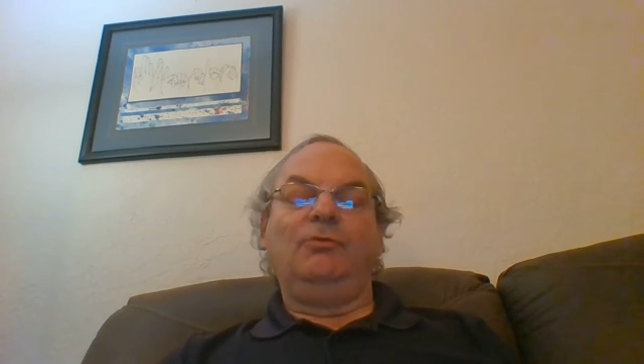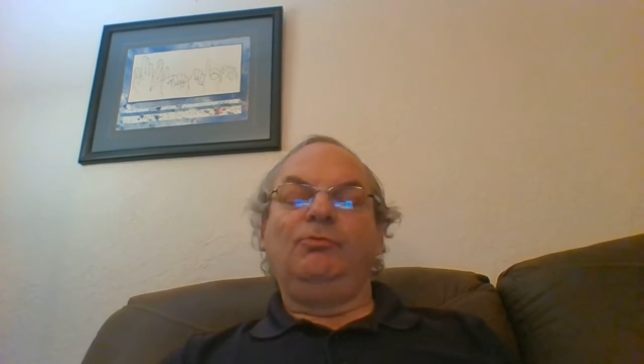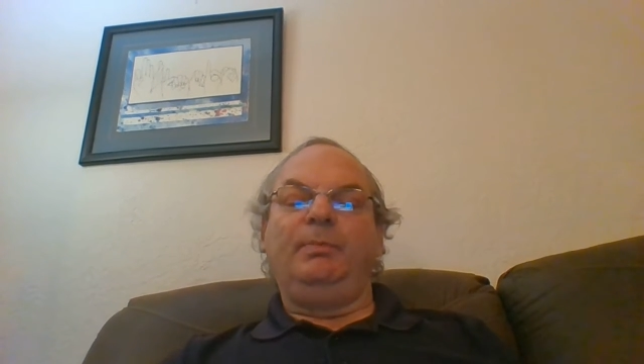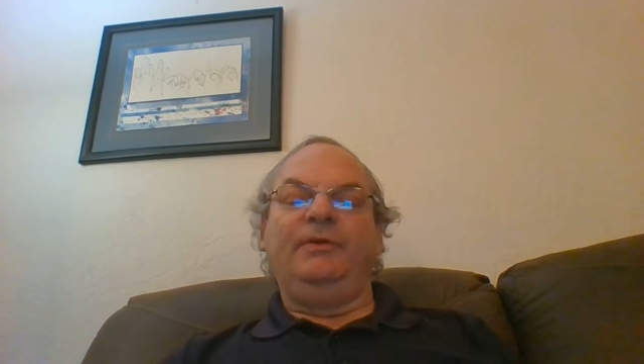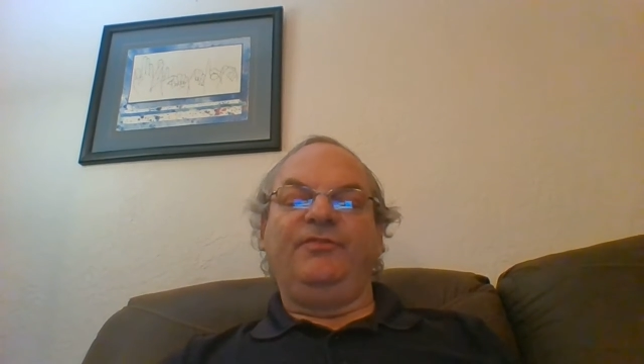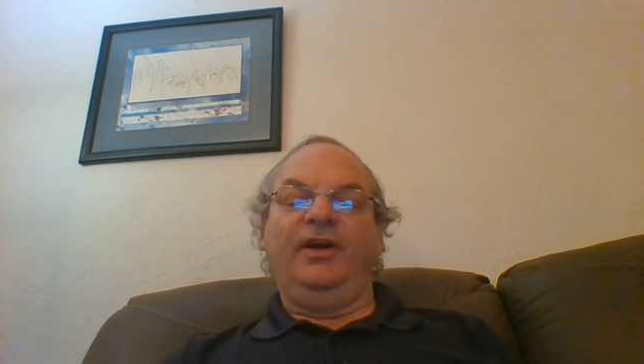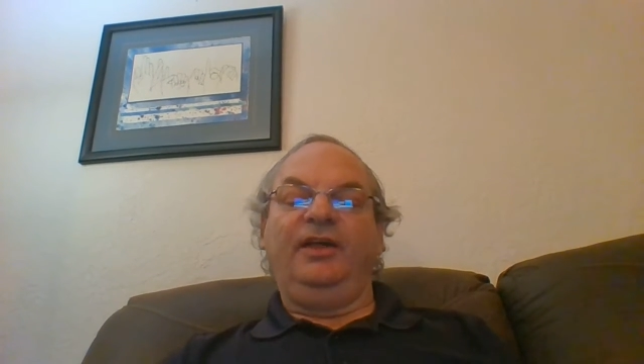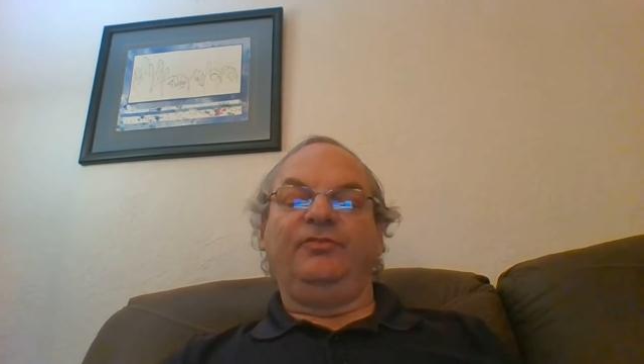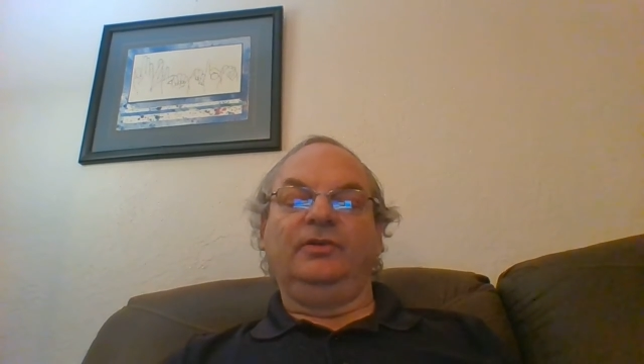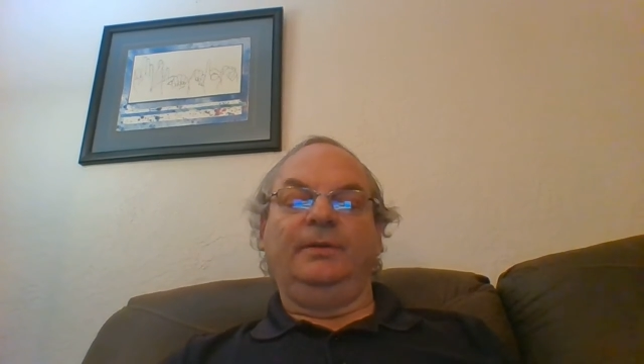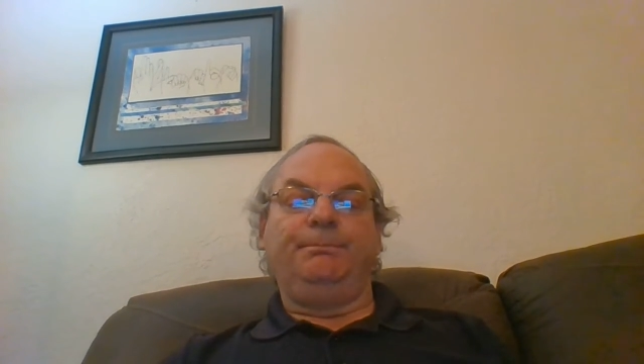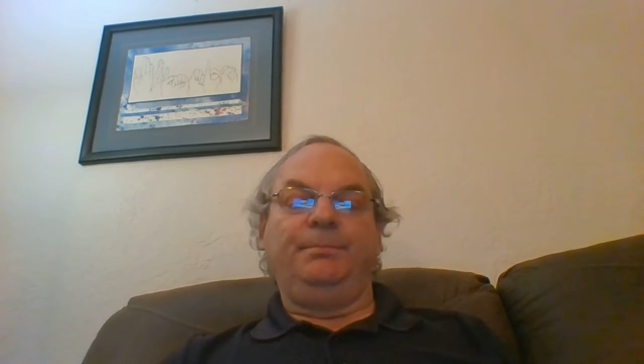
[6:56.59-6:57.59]
will be
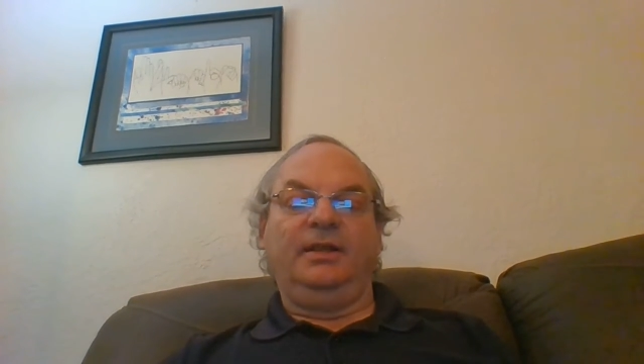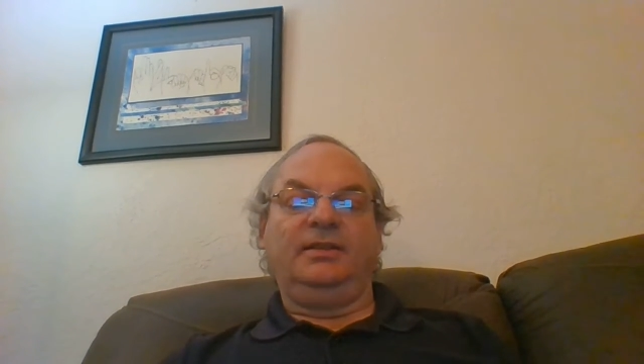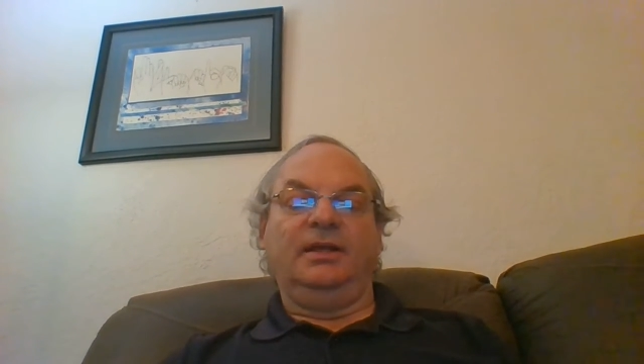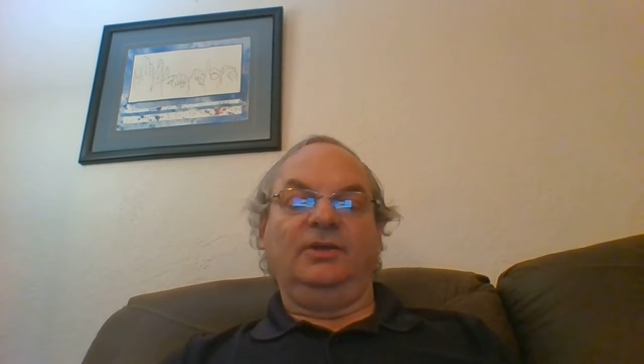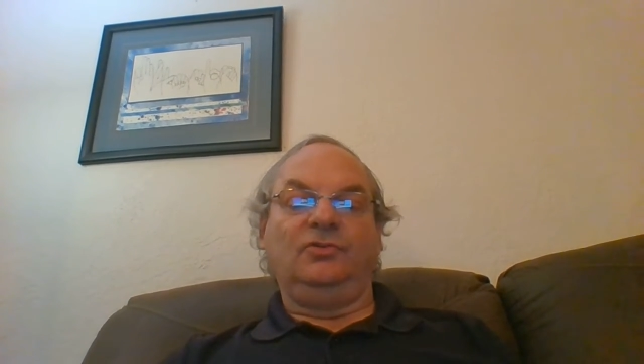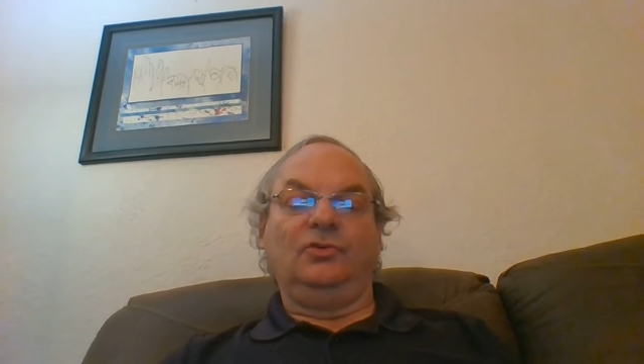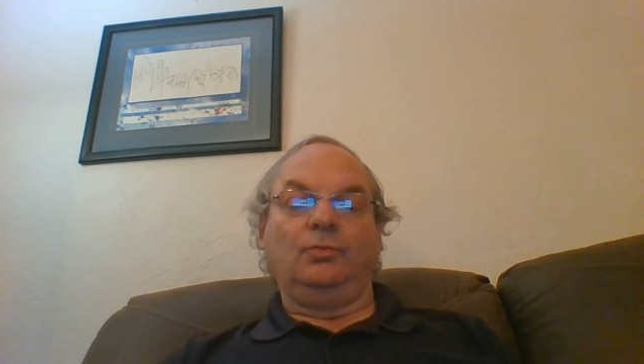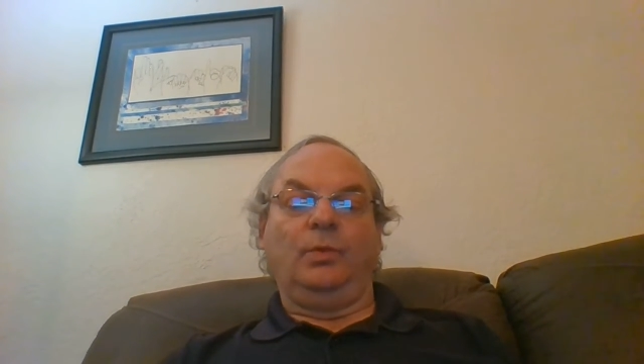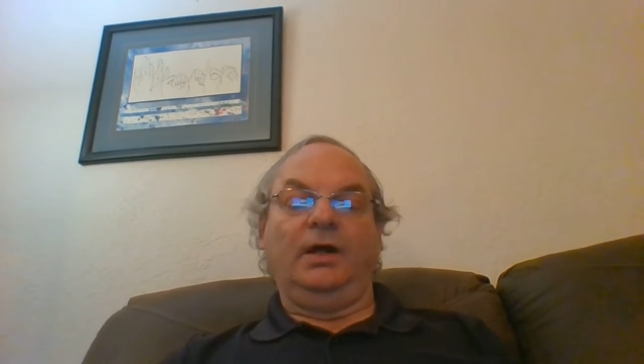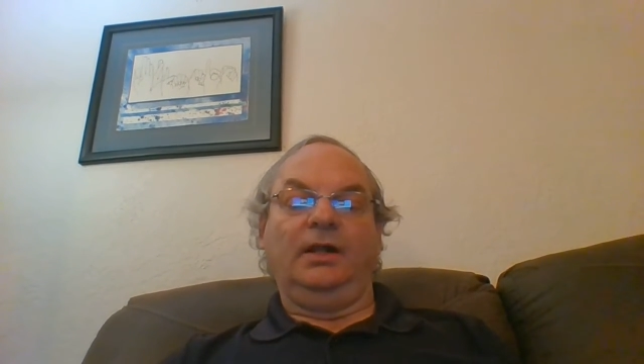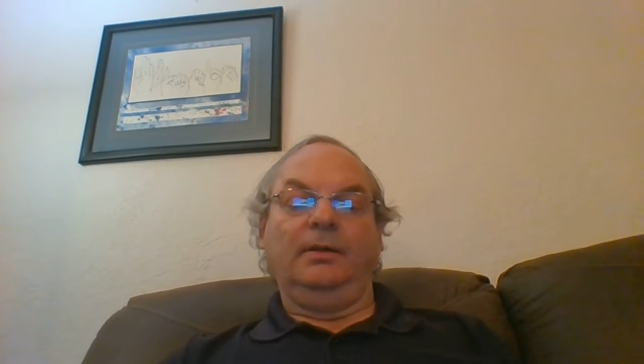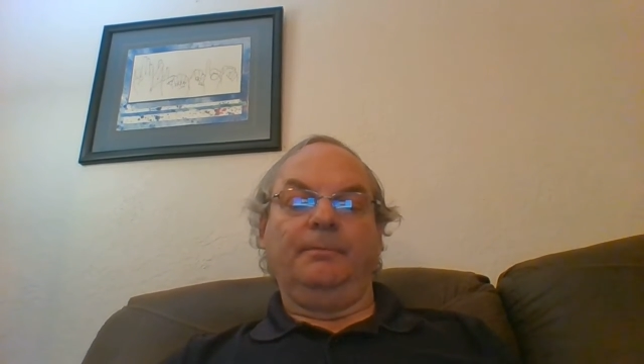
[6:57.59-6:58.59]
faithful in big things as
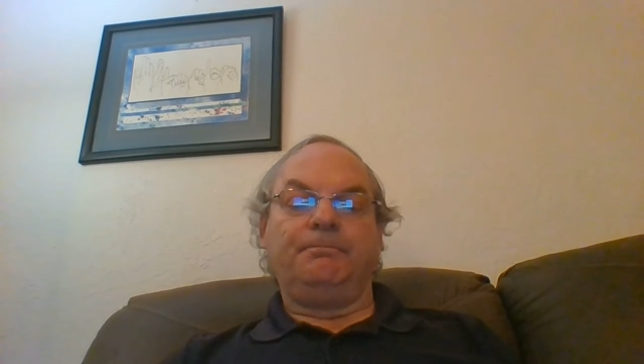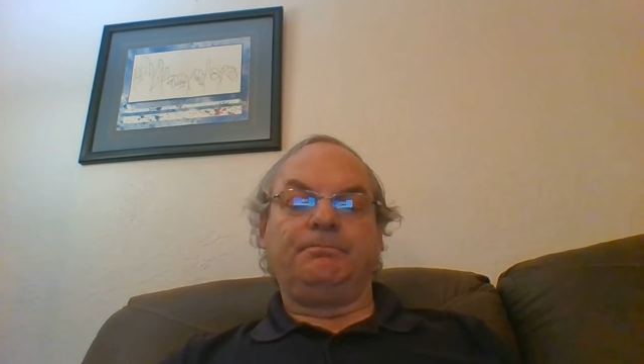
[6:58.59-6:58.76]
well.